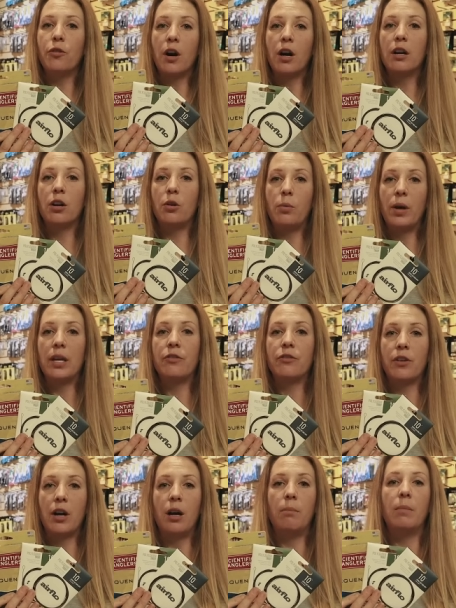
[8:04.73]
far away
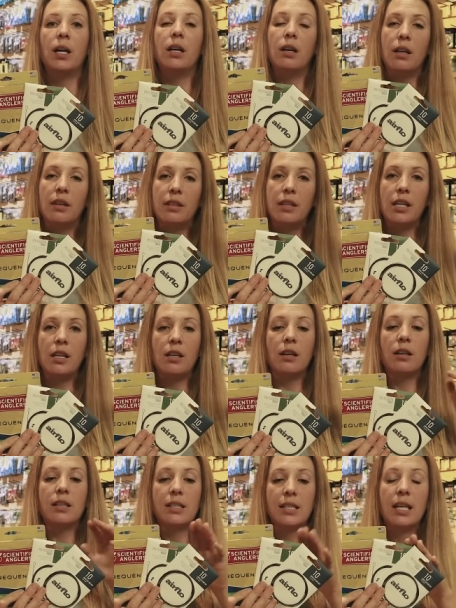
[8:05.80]
from the
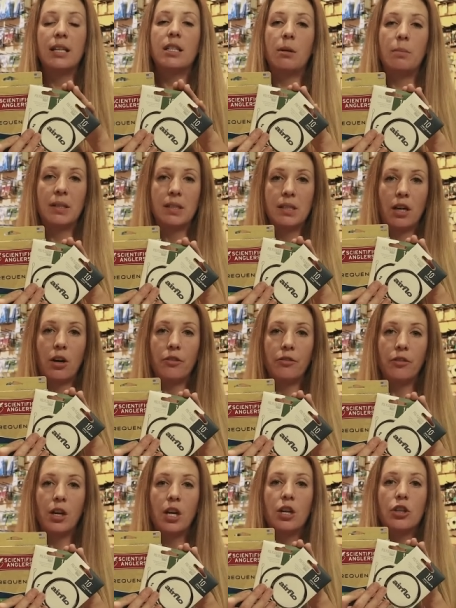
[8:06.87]
sink tip
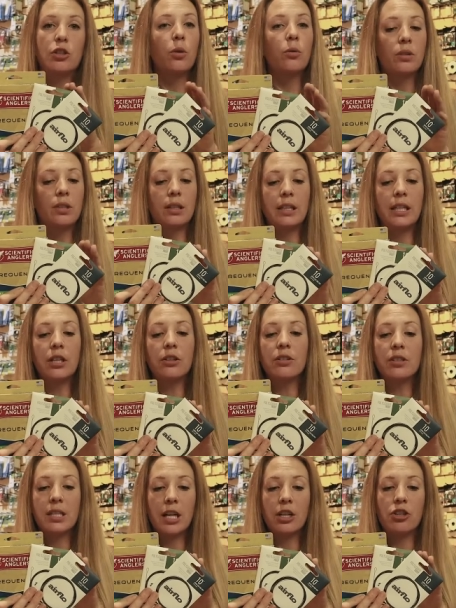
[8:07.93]
itself. So the
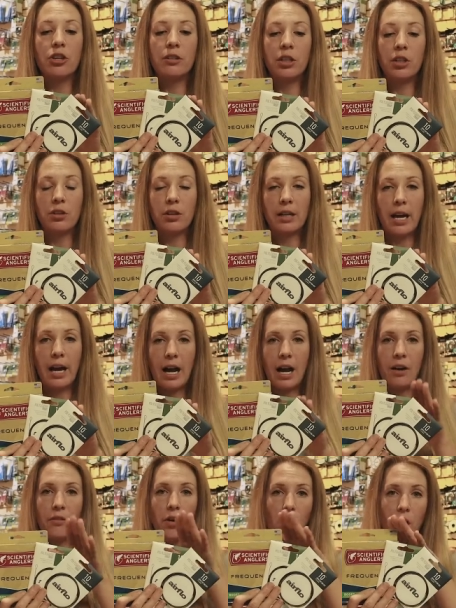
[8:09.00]
leader section that you're going to
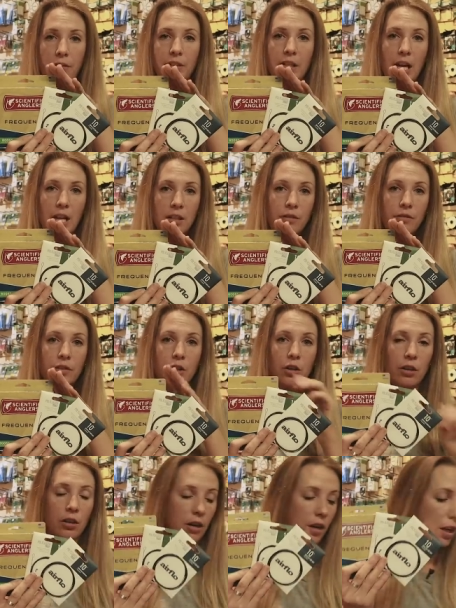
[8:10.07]
have off the end of
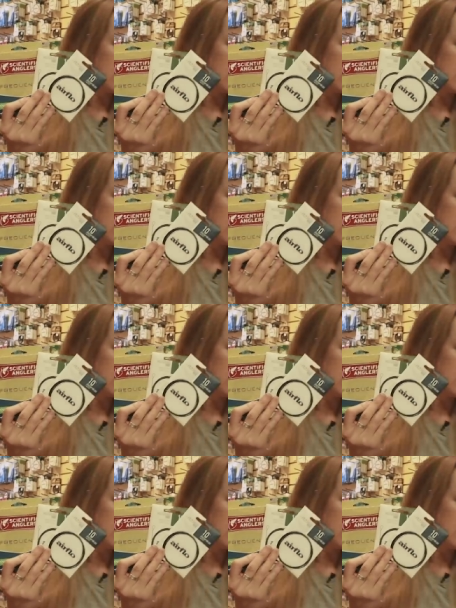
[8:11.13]
your